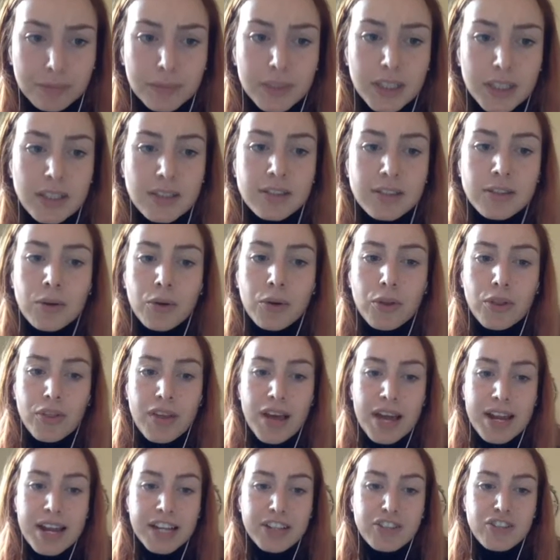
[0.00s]
So
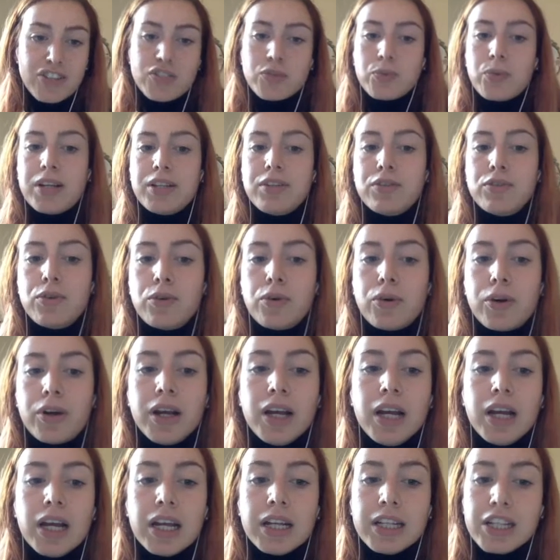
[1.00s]
then I just went for
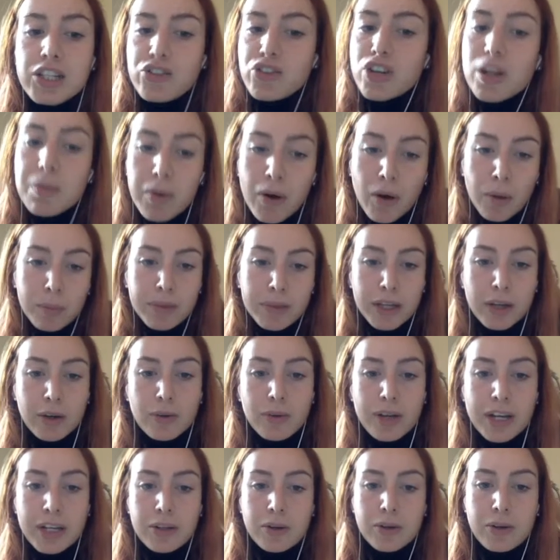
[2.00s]
the Dream Home
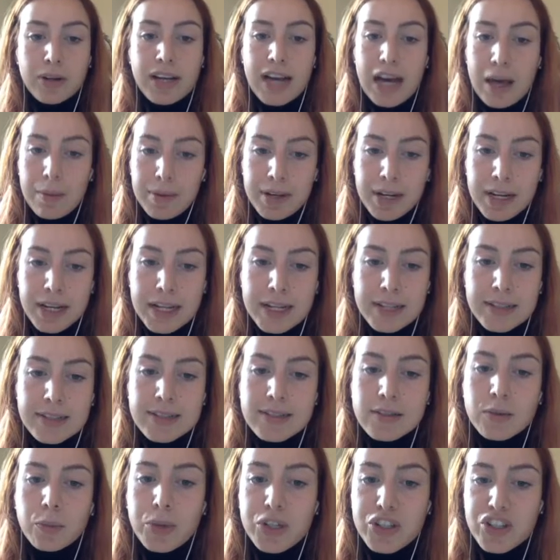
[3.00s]
Decorator cabinets,
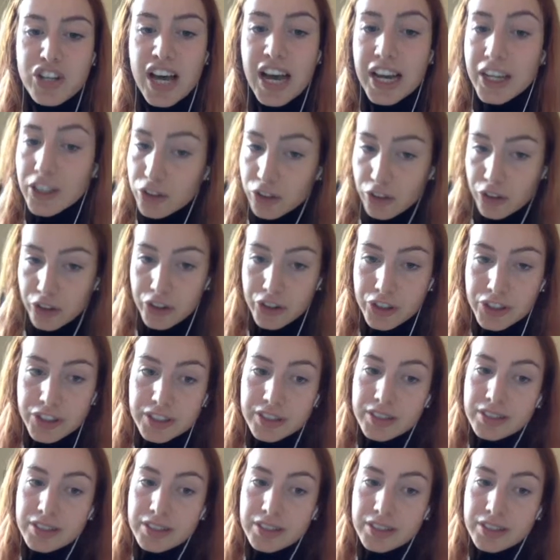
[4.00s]
which I turned